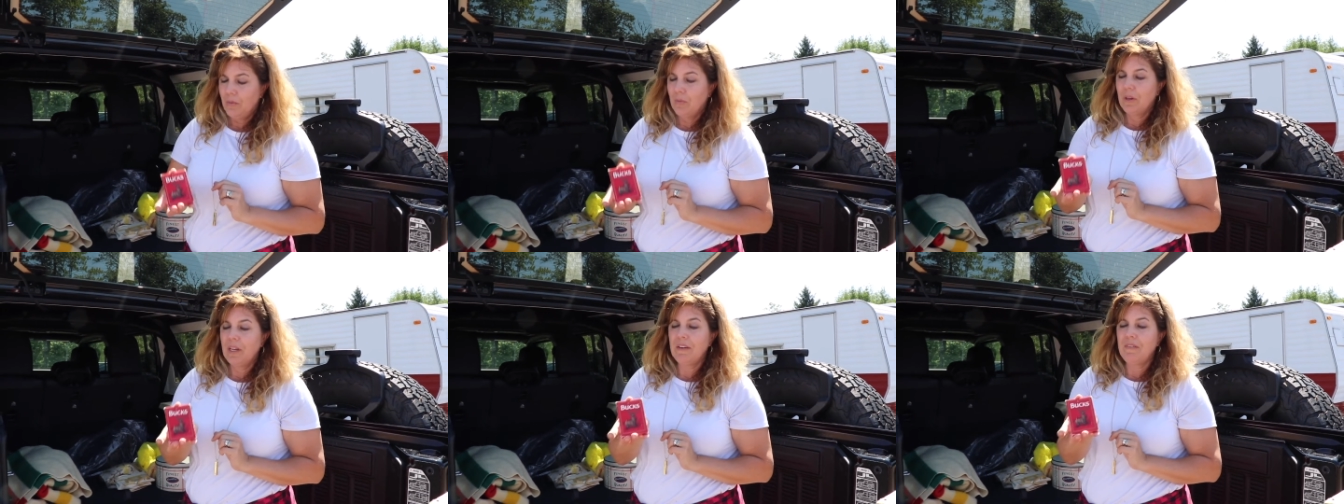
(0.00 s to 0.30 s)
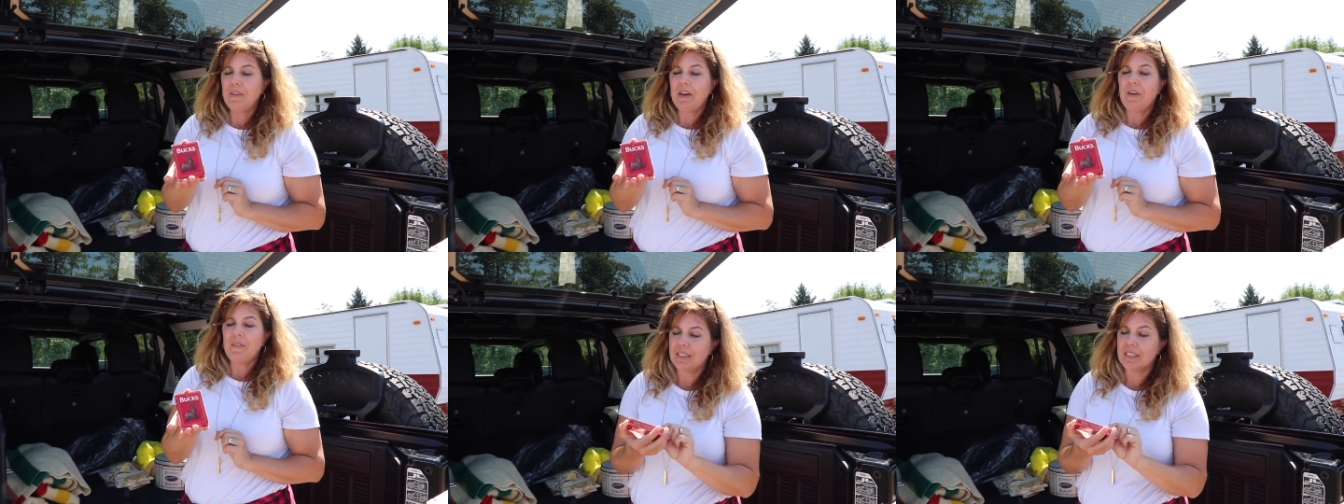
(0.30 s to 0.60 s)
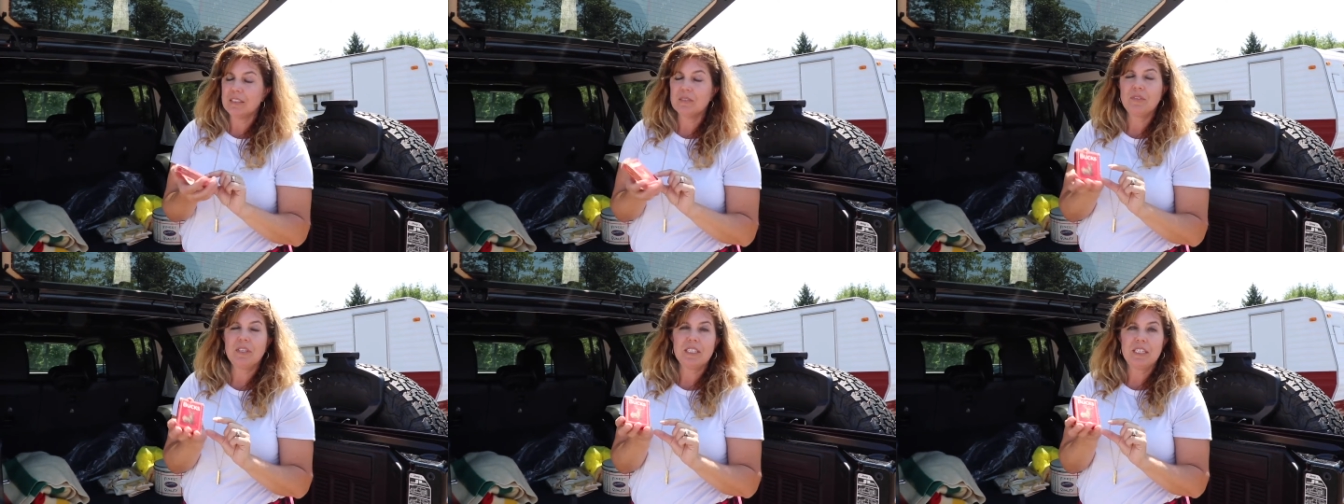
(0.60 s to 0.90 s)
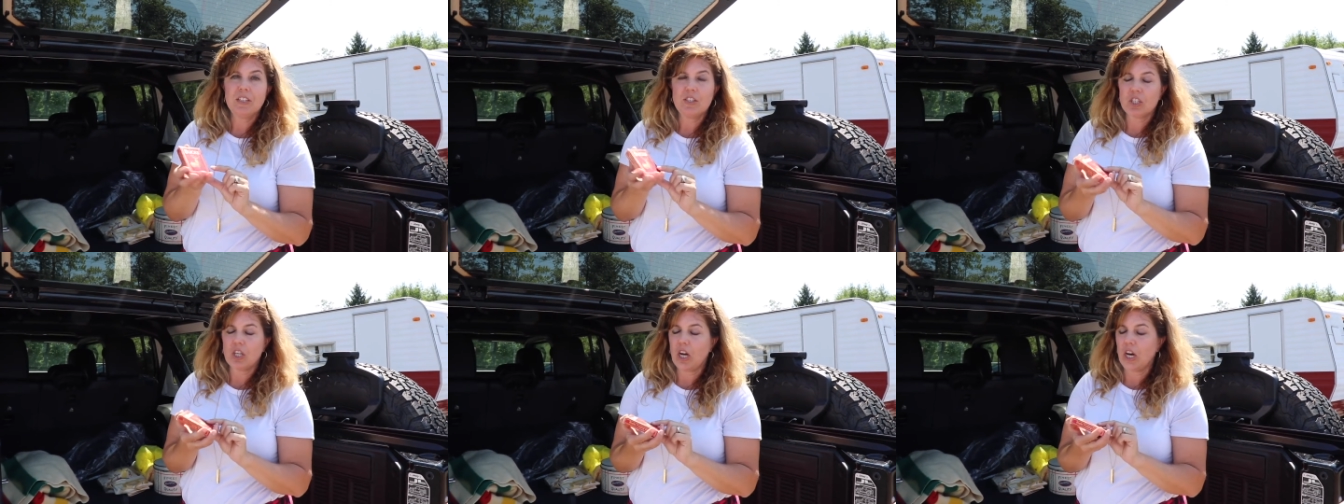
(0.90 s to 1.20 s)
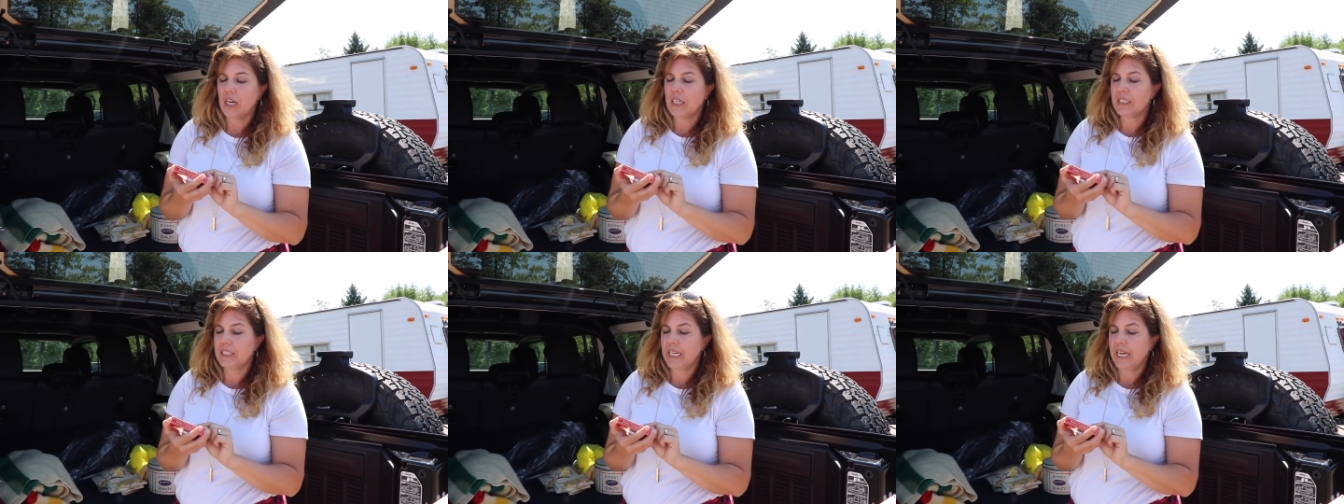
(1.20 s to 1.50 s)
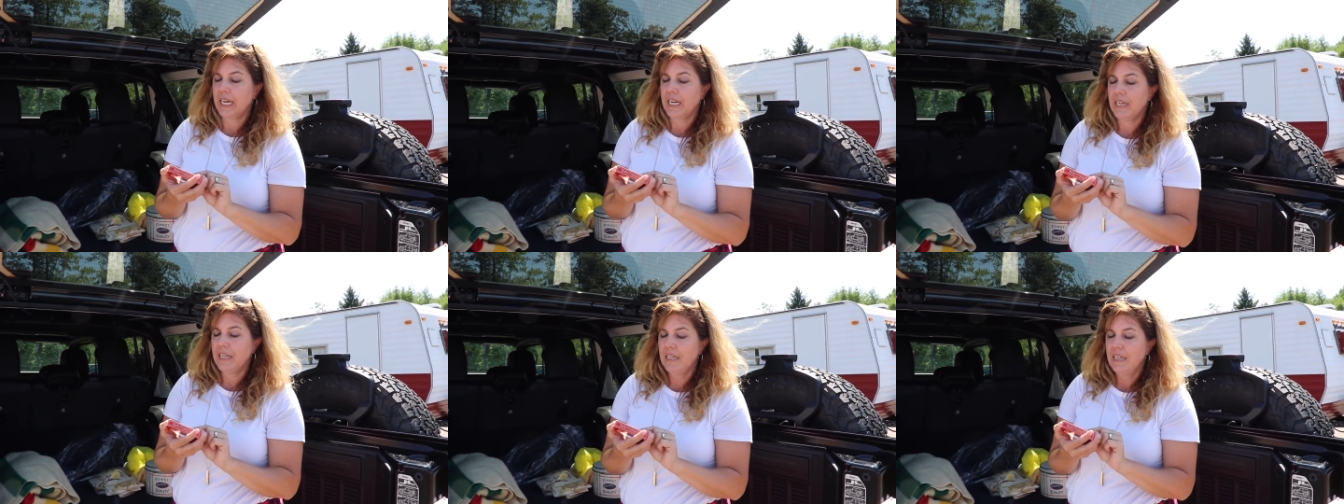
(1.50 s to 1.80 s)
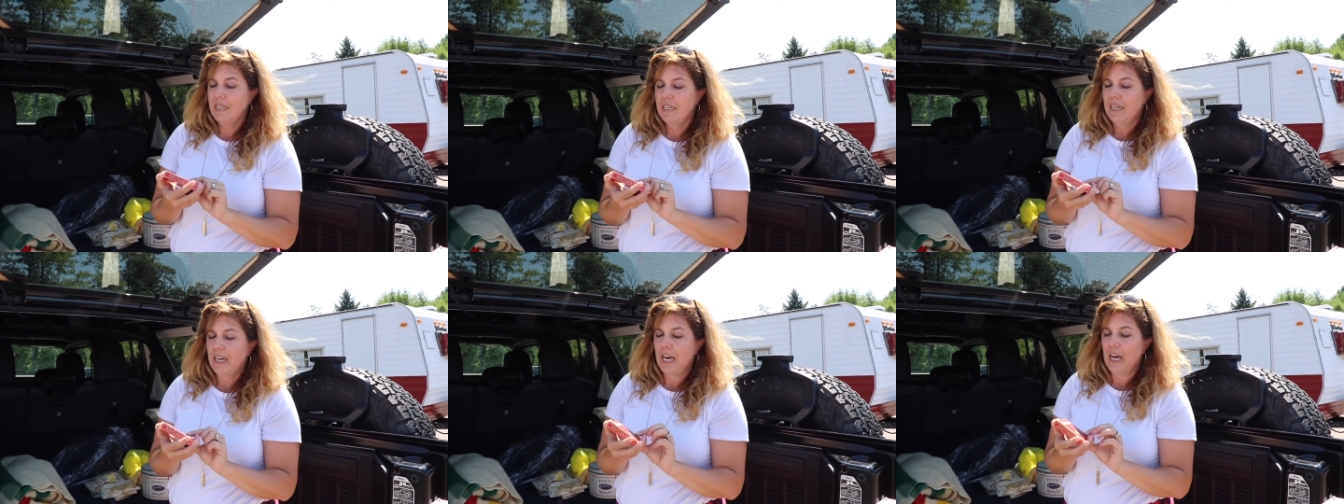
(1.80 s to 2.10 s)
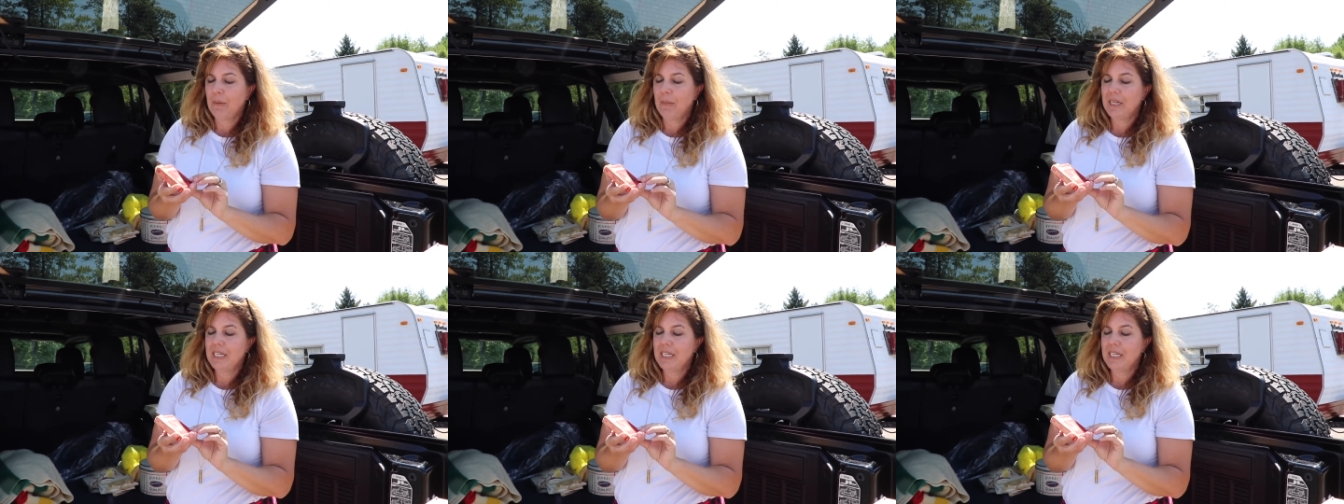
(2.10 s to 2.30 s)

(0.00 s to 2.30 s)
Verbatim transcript: Well, I found this vintage card deck um,